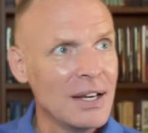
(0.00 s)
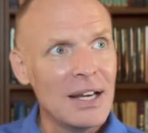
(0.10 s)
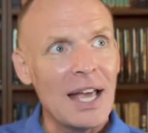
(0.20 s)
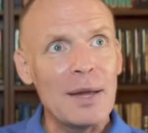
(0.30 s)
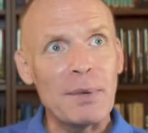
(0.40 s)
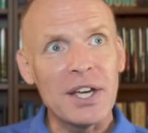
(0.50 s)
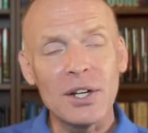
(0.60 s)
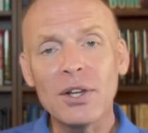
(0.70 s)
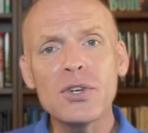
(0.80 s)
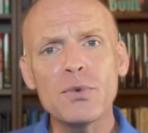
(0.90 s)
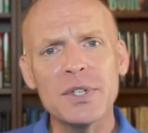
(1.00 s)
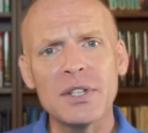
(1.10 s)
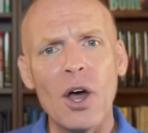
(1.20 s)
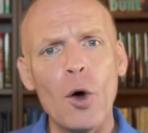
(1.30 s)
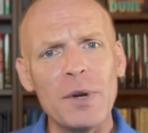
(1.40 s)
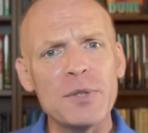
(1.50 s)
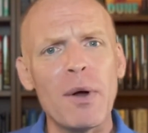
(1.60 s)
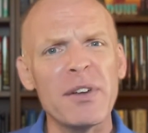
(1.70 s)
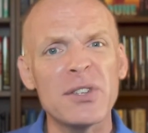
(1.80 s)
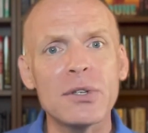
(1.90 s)
And my conclusion was no, but he's
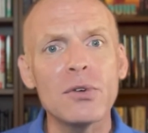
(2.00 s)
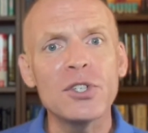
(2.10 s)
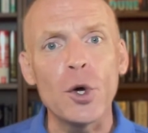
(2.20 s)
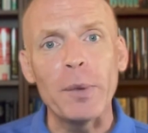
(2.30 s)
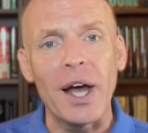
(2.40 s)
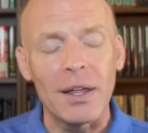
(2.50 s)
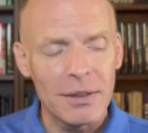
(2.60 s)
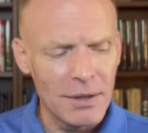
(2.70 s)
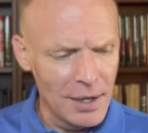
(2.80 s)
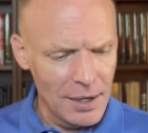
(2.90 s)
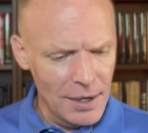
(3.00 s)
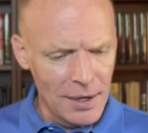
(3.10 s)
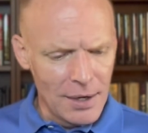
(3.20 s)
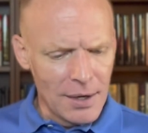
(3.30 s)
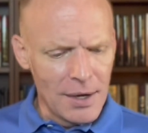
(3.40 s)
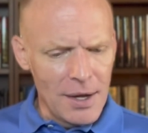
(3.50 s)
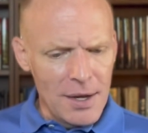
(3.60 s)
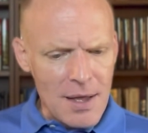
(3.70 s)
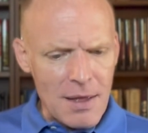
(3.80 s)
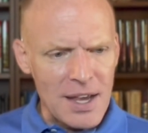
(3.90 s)
probably a sociopath.
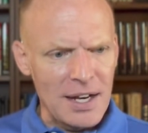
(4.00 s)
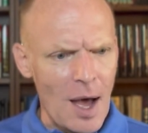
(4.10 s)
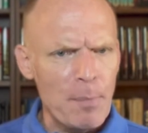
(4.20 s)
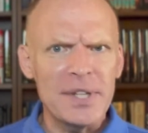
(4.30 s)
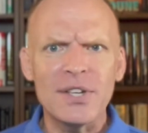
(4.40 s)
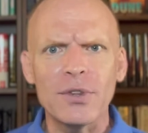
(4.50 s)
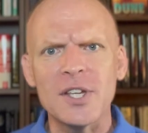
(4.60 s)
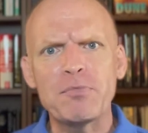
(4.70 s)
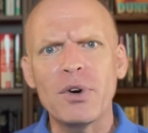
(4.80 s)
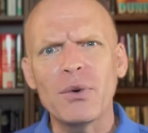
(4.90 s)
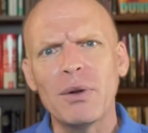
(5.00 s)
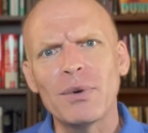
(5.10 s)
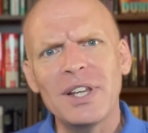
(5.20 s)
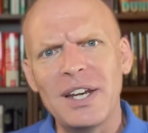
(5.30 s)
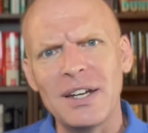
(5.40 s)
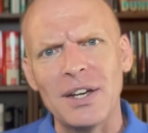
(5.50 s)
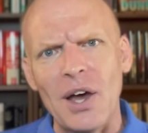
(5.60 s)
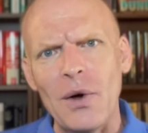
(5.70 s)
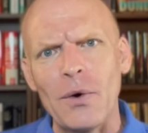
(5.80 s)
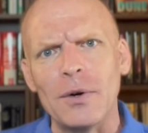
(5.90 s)
And up until this book, we really didn't
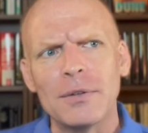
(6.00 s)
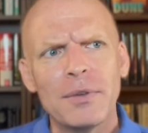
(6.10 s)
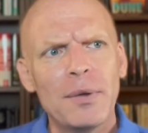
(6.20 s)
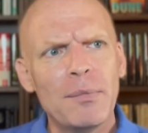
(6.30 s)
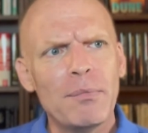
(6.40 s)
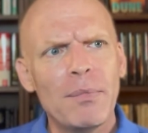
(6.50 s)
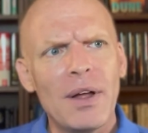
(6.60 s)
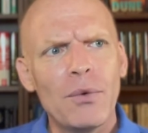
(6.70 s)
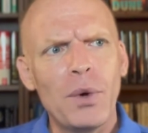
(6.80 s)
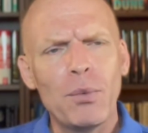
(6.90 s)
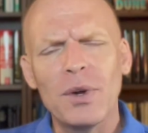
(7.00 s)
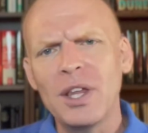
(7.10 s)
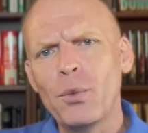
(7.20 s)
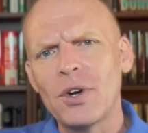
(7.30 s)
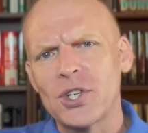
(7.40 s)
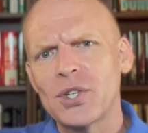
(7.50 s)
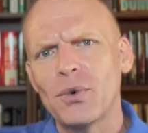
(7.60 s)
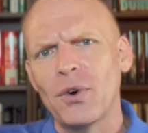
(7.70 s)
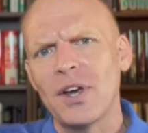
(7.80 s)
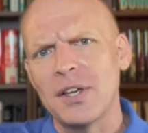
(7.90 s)
know. we really weren't
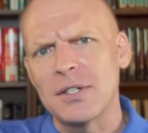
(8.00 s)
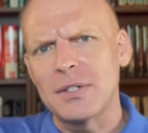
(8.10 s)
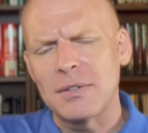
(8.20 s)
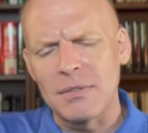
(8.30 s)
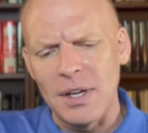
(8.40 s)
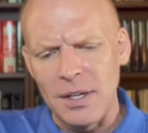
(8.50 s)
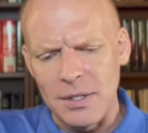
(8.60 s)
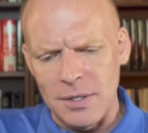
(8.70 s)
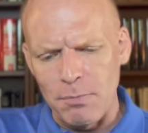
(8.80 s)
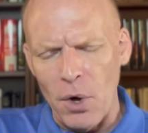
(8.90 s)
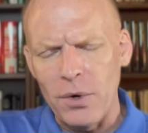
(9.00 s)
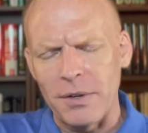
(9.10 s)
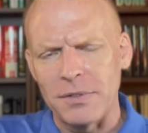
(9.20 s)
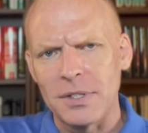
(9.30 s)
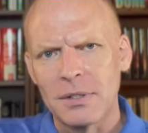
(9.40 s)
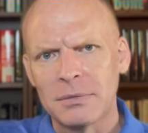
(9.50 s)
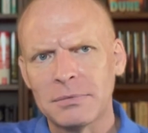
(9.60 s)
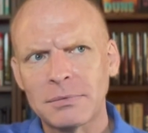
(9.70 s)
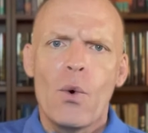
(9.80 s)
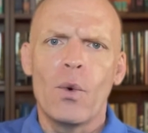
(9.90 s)
sure his motives.
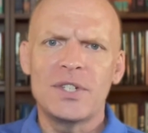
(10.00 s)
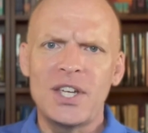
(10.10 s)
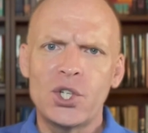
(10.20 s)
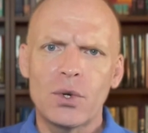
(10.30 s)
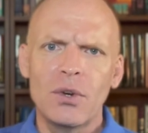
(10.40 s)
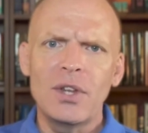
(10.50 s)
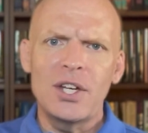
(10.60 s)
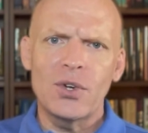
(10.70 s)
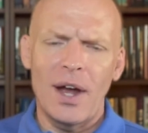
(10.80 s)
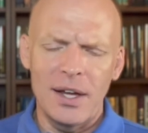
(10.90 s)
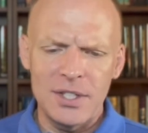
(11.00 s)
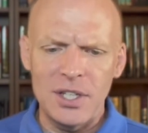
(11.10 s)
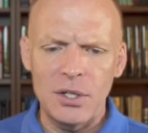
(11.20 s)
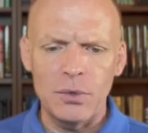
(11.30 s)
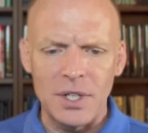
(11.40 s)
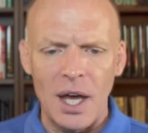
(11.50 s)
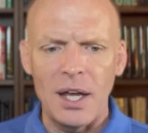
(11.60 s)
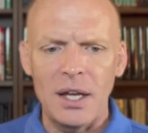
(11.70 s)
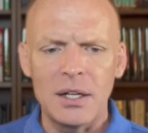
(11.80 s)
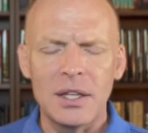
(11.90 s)
Was he truly trying to
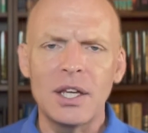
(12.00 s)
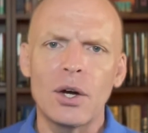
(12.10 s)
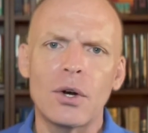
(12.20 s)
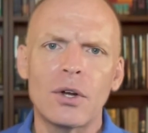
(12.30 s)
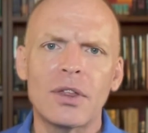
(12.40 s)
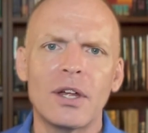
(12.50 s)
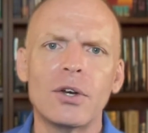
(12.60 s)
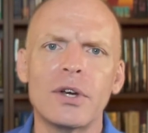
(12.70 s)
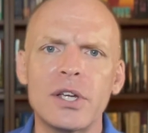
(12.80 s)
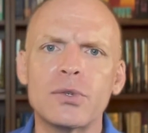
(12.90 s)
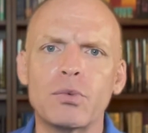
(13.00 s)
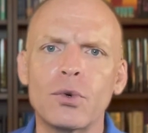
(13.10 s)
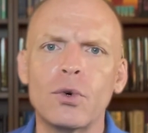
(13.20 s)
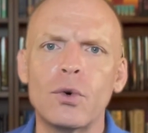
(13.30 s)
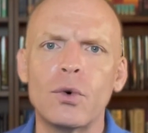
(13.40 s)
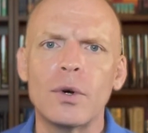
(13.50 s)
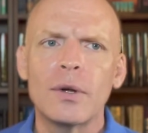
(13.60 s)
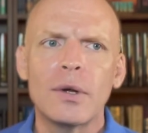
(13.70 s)
unite the earth under his rule